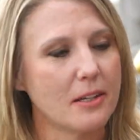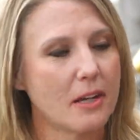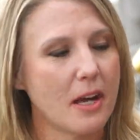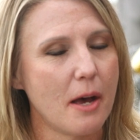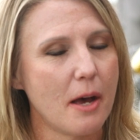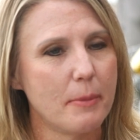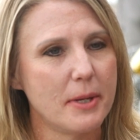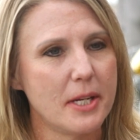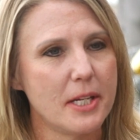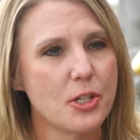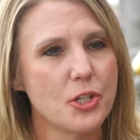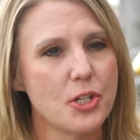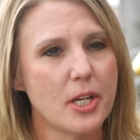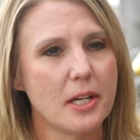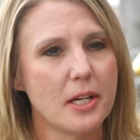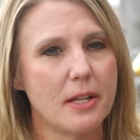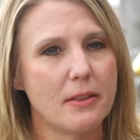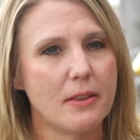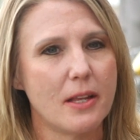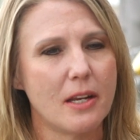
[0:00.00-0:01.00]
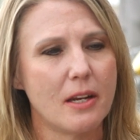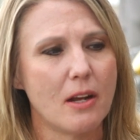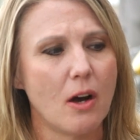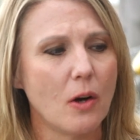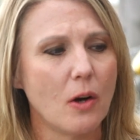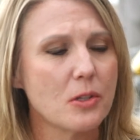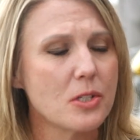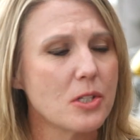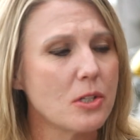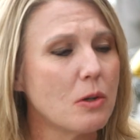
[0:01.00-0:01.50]
accommodation and then
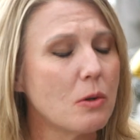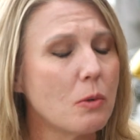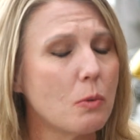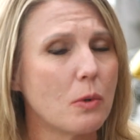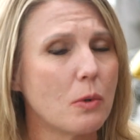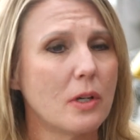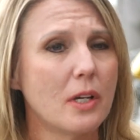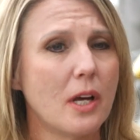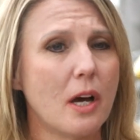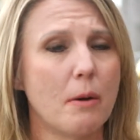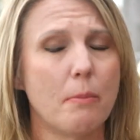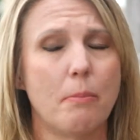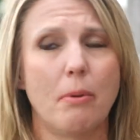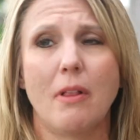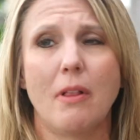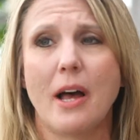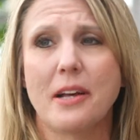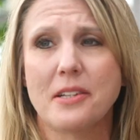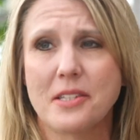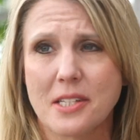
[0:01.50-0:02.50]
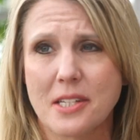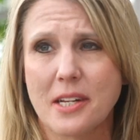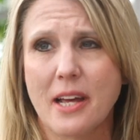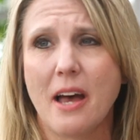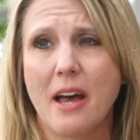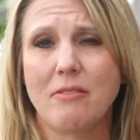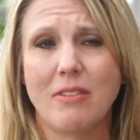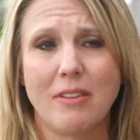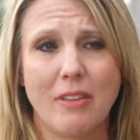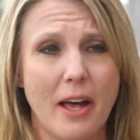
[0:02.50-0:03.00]
also we are blessed to
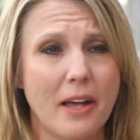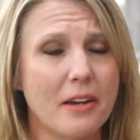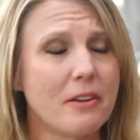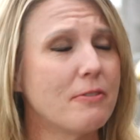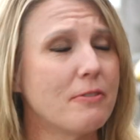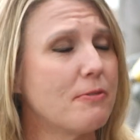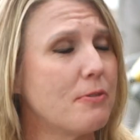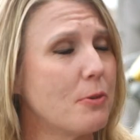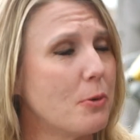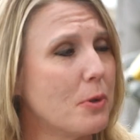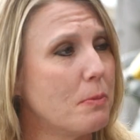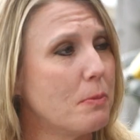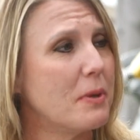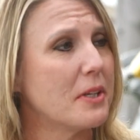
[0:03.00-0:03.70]
have a lot of food